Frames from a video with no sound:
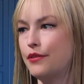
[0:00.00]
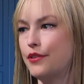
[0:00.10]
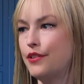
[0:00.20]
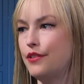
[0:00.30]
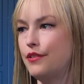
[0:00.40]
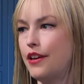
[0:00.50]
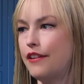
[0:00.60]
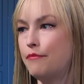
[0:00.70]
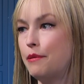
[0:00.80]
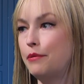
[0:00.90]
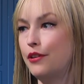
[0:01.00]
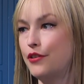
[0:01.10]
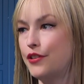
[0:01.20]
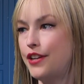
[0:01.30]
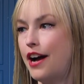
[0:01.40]
or do you have people on your
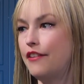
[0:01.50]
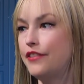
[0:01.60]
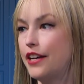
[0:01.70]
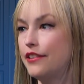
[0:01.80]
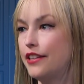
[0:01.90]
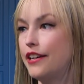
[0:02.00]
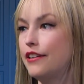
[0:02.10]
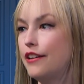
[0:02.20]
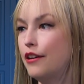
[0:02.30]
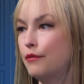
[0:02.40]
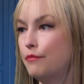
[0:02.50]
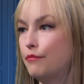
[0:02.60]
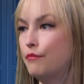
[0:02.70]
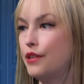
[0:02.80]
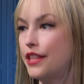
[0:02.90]
staff that help
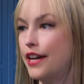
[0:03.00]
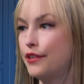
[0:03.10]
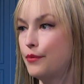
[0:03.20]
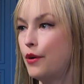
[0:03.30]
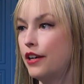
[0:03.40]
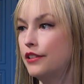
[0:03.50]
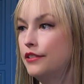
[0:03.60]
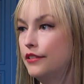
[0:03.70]
with that as well?